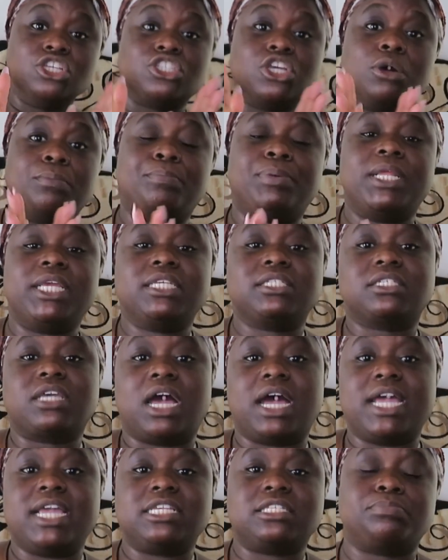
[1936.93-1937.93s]
So please
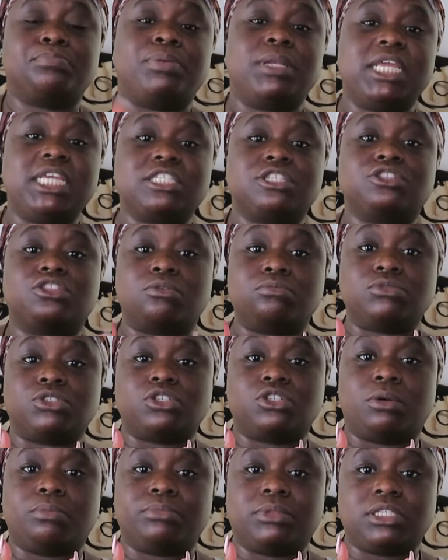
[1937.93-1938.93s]
guys, please
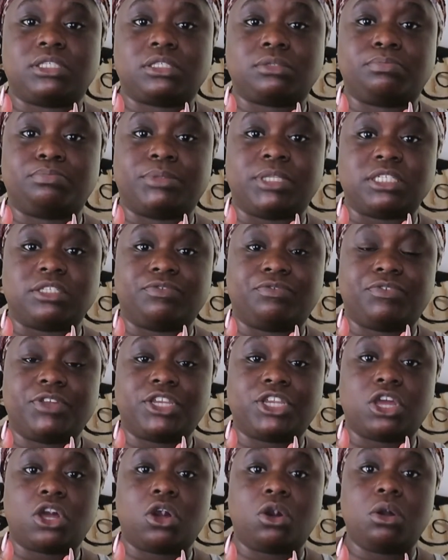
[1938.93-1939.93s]
thumbs up this
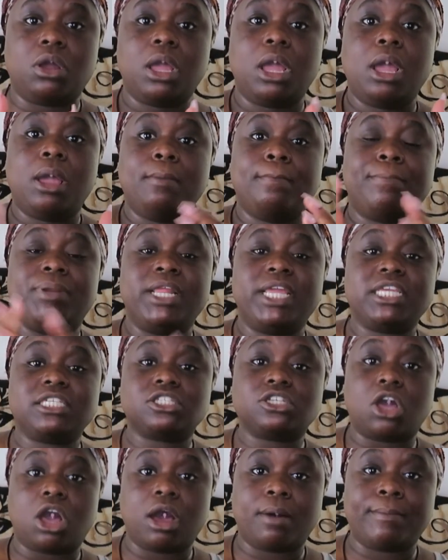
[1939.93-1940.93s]
video
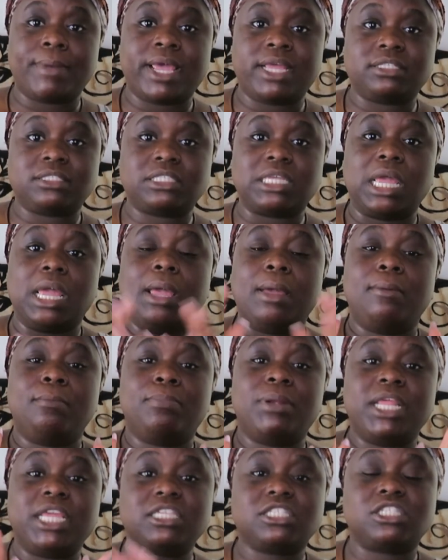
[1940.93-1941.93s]
please comment
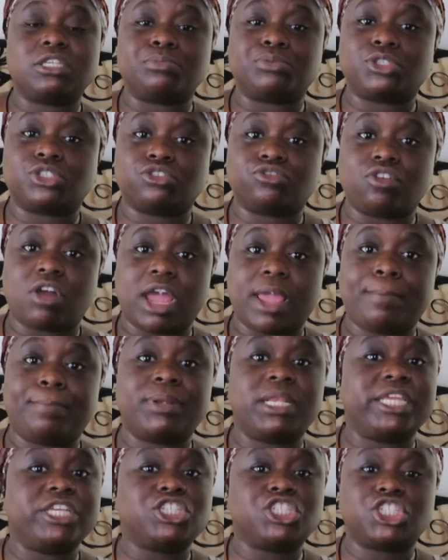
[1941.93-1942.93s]
please
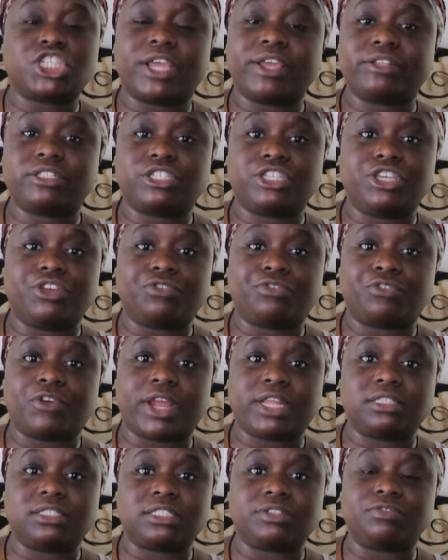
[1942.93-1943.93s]
subscribe please share it to your
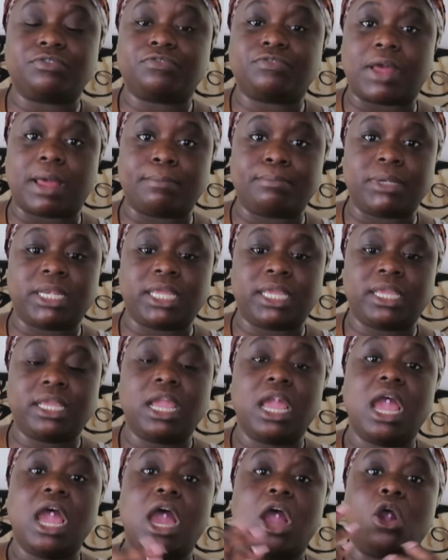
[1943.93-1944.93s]
friends and family
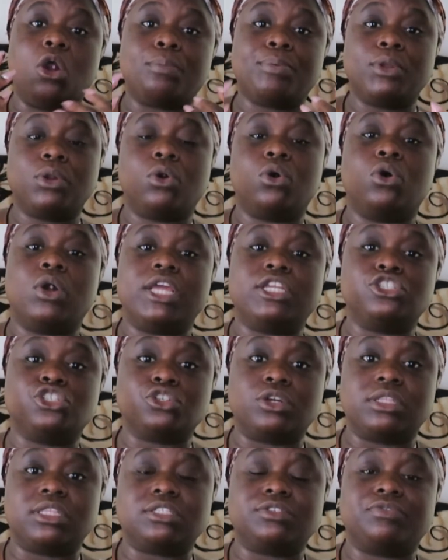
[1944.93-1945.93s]
i hope you all
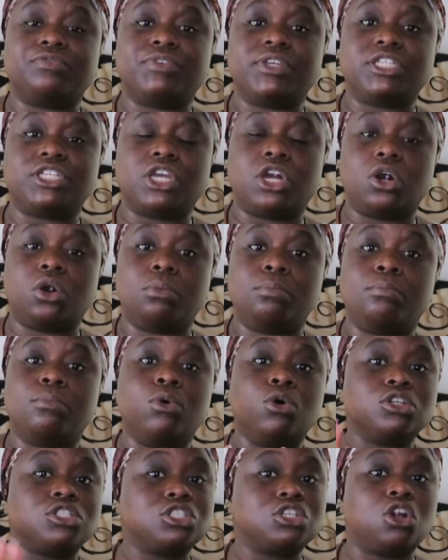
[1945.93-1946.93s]
enjoy this video
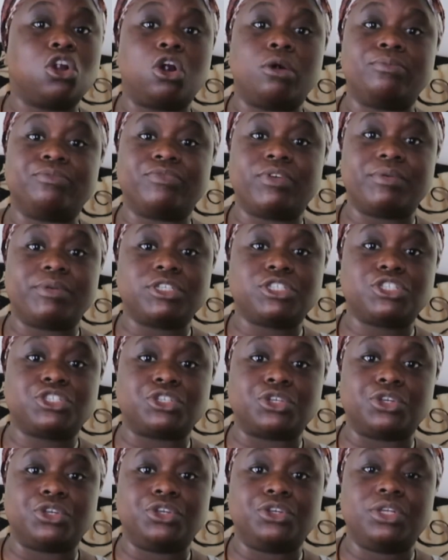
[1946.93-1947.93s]
more to come very
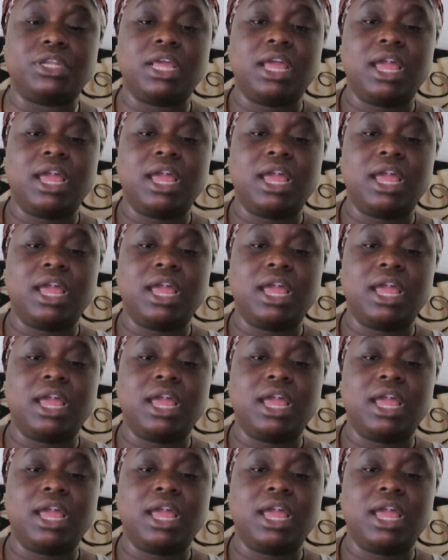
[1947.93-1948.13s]
soon